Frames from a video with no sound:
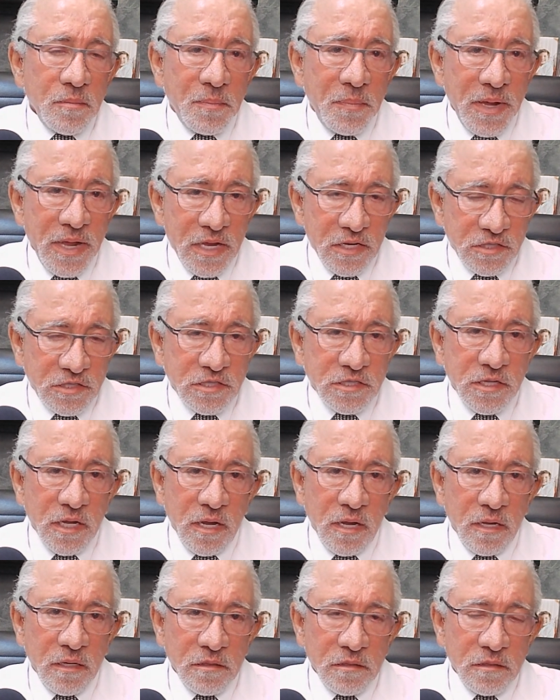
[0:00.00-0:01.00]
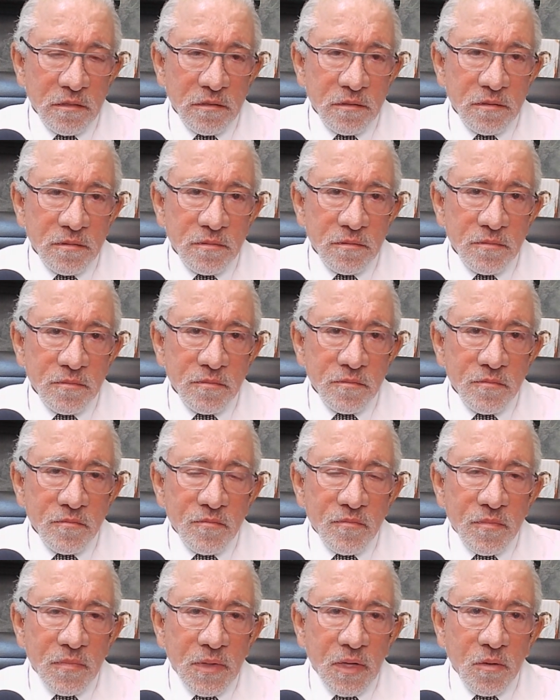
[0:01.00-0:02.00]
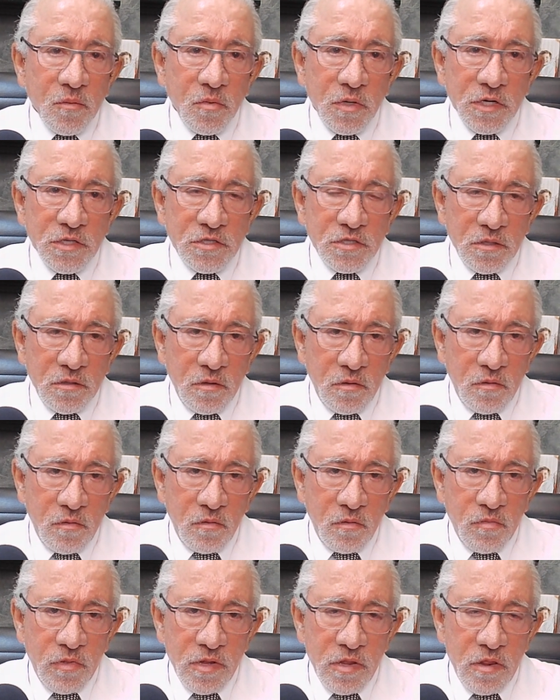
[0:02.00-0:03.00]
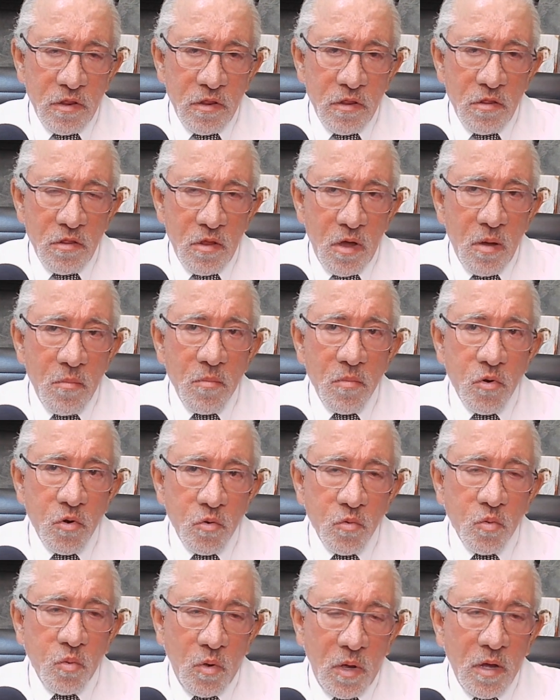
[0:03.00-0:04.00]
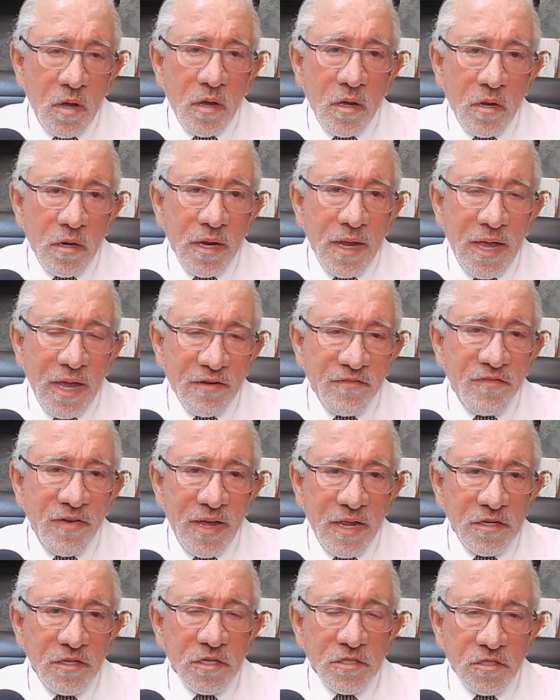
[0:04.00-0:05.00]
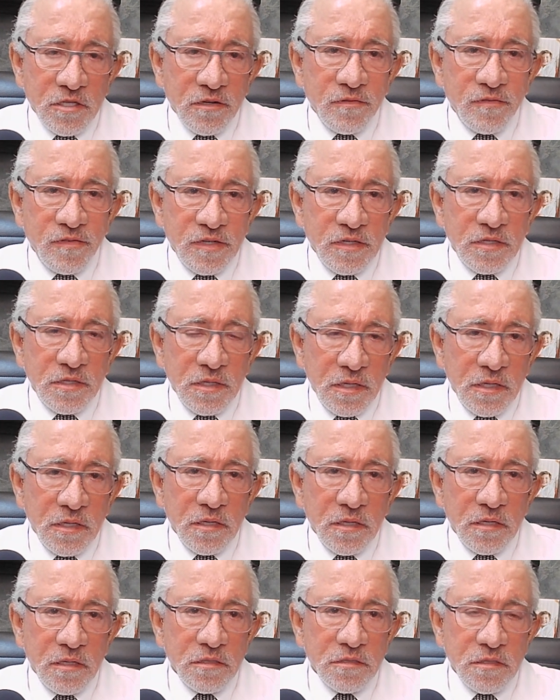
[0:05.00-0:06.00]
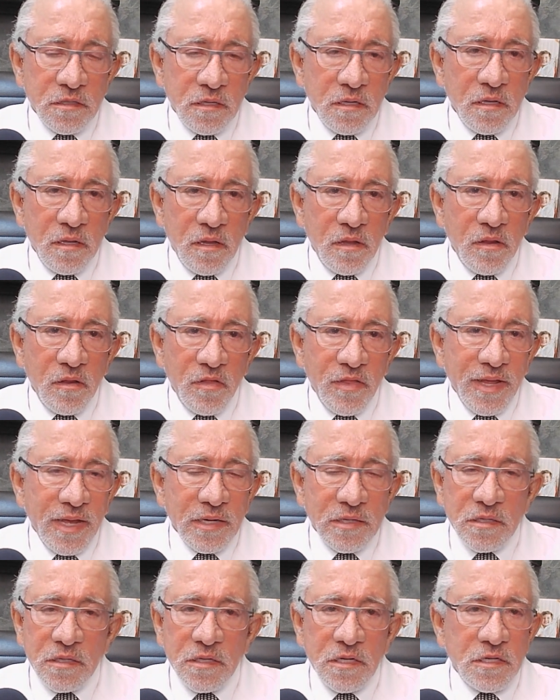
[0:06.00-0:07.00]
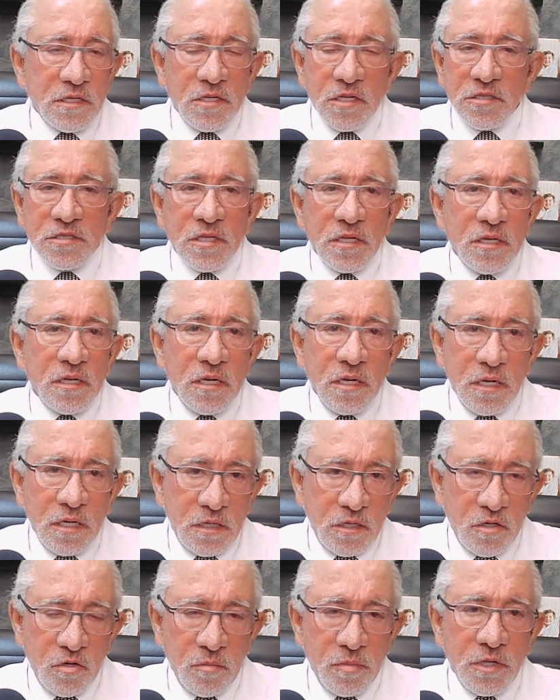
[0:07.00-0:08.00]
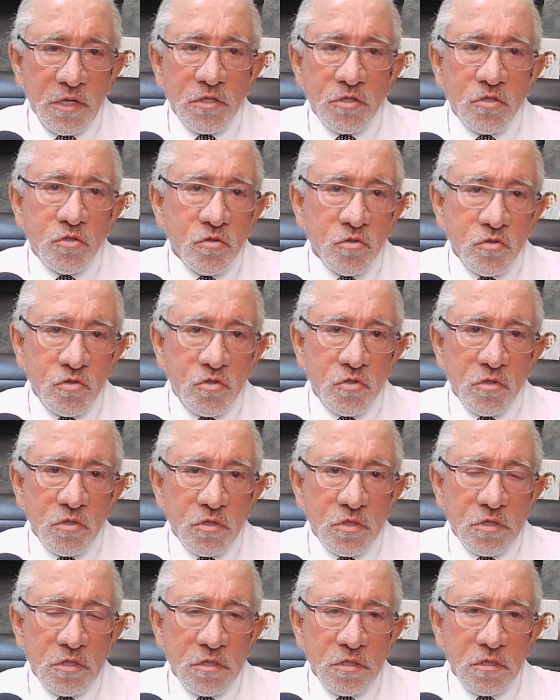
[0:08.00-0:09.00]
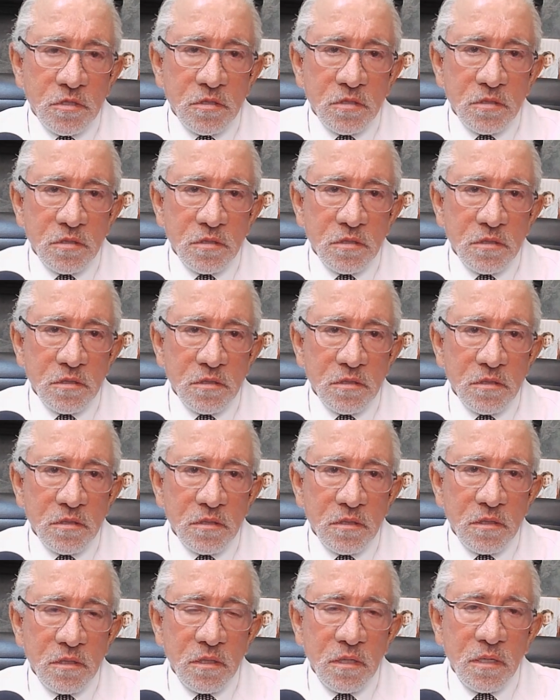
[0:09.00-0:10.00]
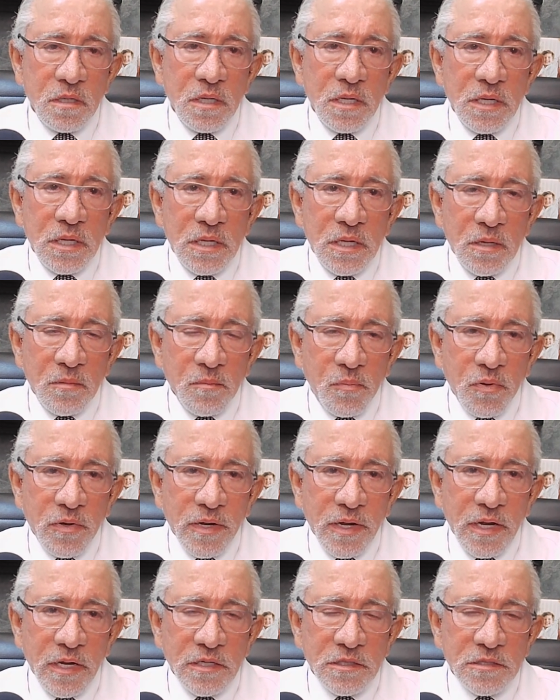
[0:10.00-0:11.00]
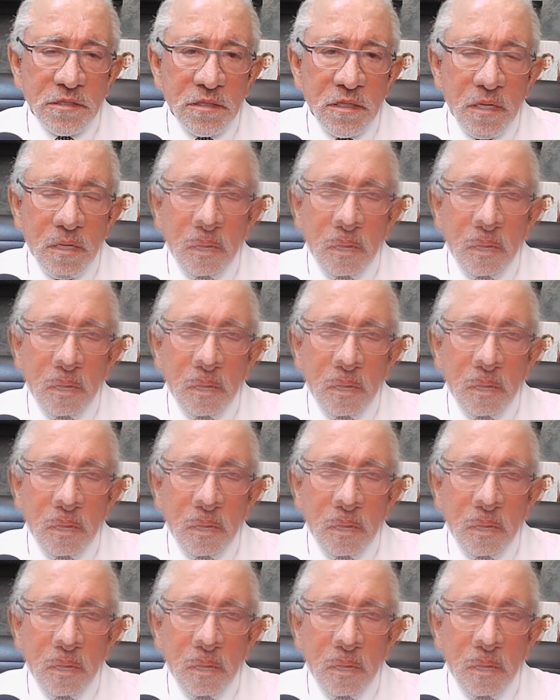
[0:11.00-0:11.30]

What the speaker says: Bstent, which the number one advantage of it is that it doesn't need to be sutured in place.